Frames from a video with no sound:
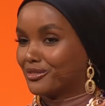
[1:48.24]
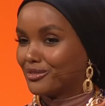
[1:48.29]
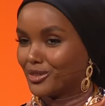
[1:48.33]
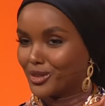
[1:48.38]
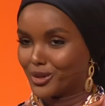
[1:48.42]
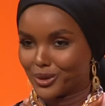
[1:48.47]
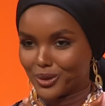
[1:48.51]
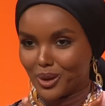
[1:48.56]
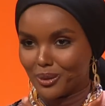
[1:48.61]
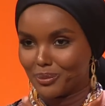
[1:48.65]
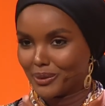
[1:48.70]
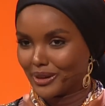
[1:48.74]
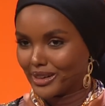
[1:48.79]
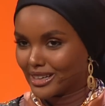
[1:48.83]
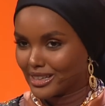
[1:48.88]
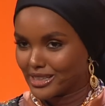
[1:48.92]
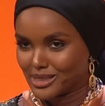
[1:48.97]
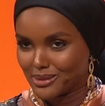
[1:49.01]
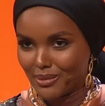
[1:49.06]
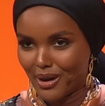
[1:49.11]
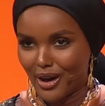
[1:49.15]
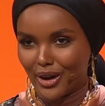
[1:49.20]
grew up in
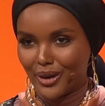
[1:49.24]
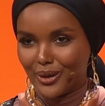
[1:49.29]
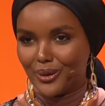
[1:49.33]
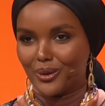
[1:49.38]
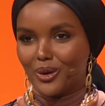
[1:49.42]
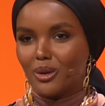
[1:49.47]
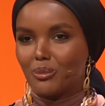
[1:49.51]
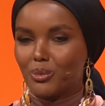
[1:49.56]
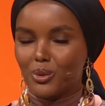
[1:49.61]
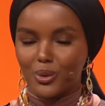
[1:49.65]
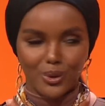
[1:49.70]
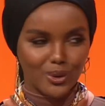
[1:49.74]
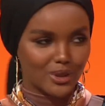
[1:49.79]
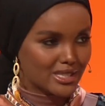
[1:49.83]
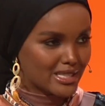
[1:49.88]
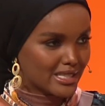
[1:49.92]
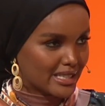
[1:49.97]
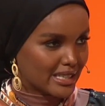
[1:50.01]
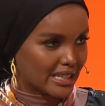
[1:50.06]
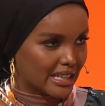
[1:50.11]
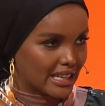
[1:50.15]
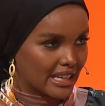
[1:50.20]
Kismayo, a port
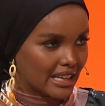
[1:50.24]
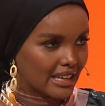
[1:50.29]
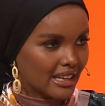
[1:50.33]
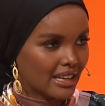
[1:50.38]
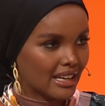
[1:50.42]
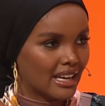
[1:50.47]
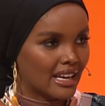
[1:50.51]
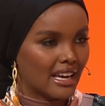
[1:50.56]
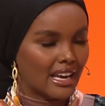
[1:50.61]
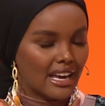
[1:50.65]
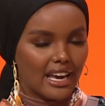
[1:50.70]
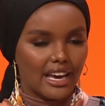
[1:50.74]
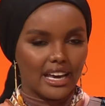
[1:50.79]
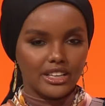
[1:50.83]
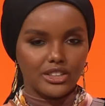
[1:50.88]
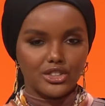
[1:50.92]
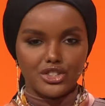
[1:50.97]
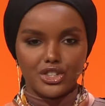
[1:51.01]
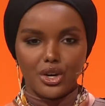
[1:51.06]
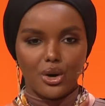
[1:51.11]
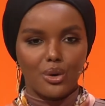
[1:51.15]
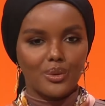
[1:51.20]
city, and
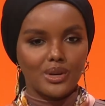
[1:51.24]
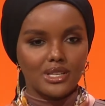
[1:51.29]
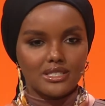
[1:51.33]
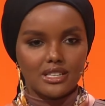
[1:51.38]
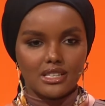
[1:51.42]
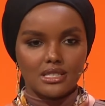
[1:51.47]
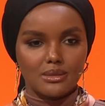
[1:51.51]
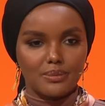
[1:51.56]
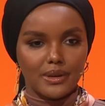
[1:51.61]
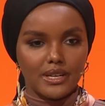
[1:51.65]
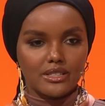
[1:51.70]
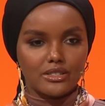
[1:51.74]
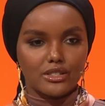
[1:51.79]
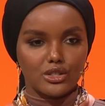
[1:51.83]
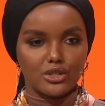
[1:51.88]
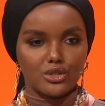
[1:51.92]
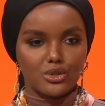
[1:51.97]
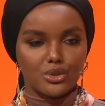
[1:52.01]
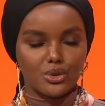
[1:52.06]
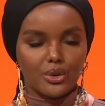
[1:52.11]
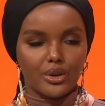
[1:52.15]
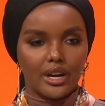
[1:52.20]
she always explains the
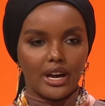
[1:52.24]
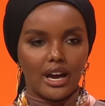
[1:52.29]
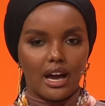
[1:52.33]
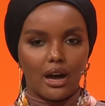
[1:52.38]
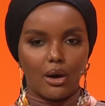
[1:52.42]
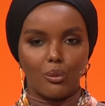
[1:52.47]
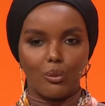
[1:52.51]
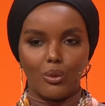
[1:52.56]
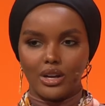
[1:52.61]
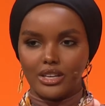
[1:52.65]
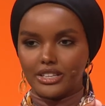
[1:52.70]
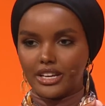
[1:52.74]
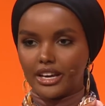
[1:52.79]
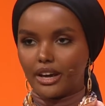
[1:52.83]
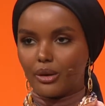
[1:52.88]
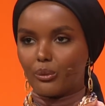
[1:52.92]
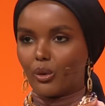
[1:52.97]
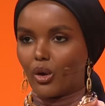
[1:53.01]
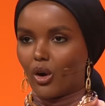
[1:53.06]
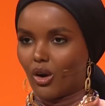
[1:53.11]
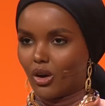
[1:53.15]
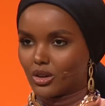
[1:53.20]
story how one day
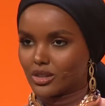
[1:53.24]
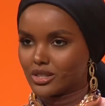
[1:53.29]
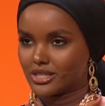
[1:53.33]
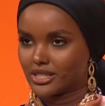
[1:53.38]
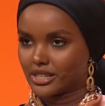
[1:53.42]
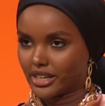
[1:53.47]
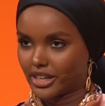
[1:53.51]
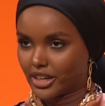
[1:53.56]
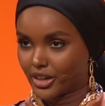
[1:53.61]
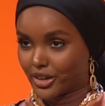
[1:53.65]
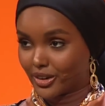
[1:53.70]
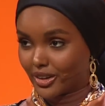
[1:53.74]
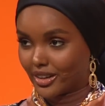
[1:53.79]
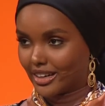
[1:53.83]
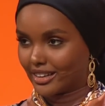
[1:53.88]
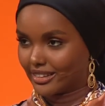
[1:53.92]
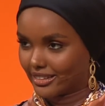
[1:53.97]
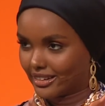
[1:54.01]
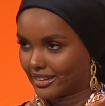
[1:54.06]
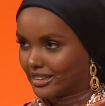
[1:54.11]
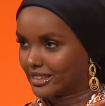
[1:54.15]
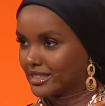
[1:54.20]
we're all sitting here
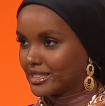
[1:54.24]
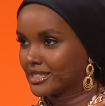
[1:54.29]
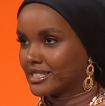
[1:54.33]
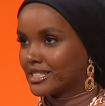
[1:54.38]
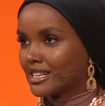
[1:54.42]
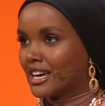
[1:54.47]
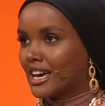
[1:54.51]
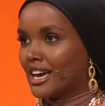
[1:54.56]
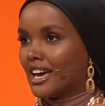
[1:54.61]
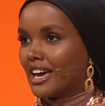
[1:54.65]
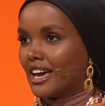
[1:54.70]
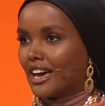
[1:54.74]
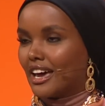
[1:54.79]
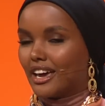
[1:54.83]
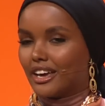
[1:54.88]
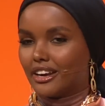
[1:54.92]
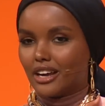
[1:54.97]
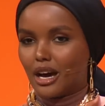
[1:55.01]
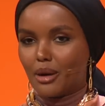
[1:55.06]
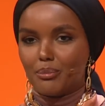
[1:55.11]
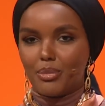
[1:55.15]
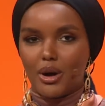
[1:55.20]
like this,
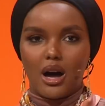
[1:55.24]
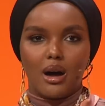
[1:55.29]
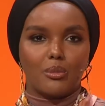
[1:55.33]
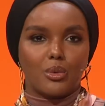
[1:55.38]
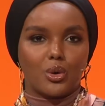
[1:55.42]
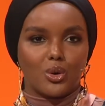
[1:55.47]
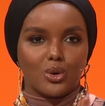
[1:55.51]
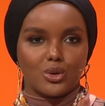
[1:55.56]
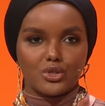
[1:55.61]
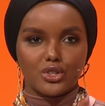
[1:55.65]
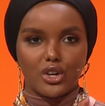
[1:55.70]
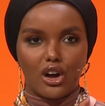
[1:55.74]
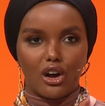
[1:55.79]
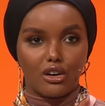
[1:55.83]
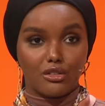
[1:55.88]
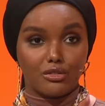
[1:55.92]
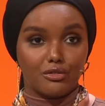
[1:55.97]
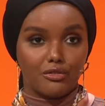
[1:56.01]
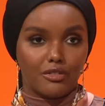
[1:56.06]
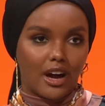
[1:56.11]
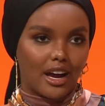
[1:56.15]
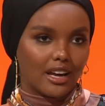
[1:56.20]
and a bomb goes
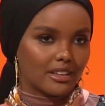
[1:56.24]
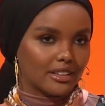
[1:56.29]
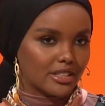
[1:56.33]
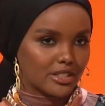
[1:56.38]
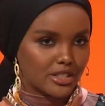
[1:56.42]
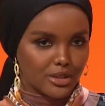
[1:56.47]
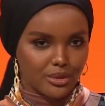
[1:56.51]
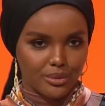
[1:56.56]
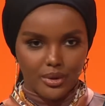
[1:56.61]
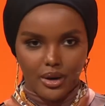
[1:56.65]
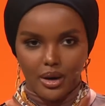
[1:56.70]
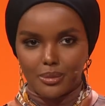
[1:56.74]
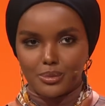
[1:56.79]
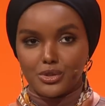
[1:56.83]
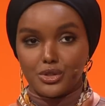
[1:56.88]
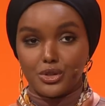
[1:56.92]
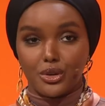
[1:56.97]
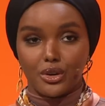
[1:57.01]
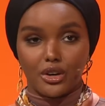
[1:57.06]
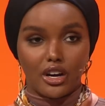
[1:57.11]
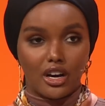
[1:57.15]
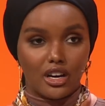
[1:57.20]
off, violence erupts,
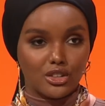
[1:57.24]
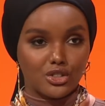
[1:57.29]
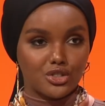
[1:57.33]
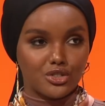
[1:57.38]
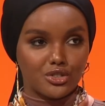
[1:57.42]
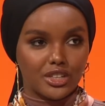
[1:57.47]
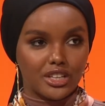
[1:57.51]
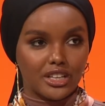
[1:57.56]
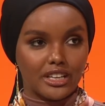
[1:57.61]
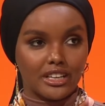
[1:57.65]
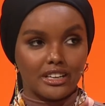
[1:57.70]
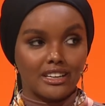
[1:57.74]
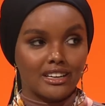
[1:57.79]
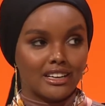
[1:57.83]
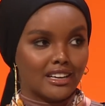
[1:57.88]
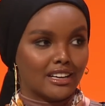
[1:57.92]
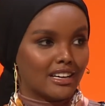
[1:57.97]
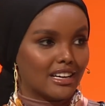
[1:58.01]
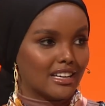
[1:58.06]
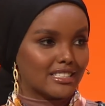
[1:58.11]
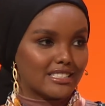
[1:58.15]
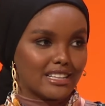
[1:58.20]
your country
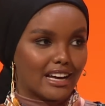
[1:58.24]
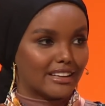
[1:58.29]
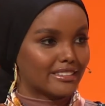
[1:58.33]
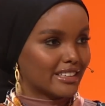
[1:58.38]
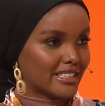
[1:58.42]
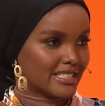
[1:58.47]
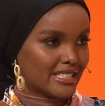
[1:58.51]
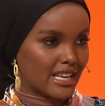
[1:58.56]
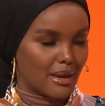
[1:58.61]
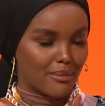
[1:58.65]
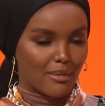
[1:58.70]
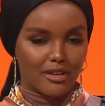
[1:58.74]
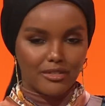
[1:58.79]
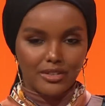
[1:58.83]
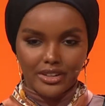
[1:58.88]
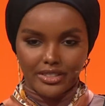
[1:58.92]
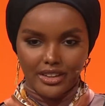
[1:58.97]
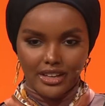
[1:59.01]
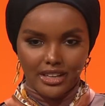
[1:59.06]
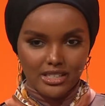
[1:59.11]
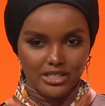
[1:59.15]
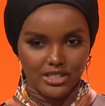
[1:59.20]
is not the same,
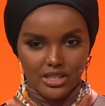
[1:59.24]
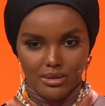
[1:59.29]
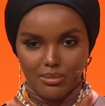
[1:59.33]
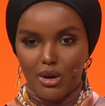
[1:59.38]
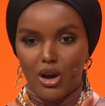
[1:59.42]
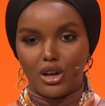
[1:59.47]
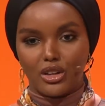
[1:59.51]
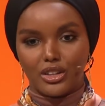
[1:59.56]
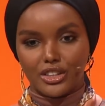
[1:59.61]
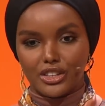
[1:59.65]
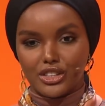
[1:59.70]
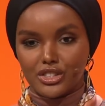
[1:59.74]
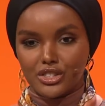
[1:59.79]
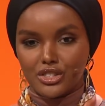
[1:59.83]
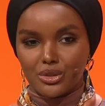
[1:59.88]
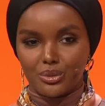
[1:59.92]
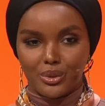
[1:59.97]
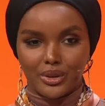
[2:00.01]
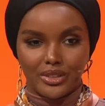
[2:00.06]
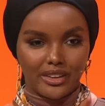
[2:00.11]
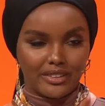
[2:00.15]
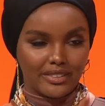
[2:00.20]
everything is demolished
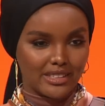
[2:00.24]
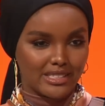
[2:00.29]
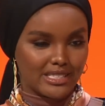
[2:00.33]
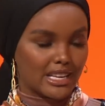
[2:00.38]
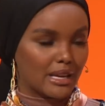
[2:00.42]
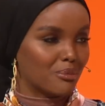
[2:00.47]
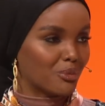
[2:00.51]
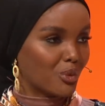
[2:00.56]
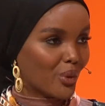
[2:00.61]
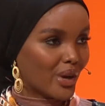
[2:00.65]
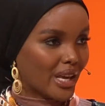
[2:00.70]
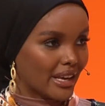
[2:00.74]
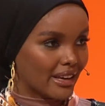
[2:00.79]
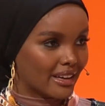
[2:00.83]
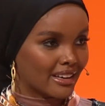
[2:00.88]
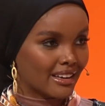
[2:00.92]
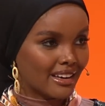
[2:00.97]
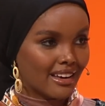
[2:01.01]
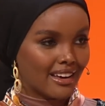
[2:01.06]
within the same week,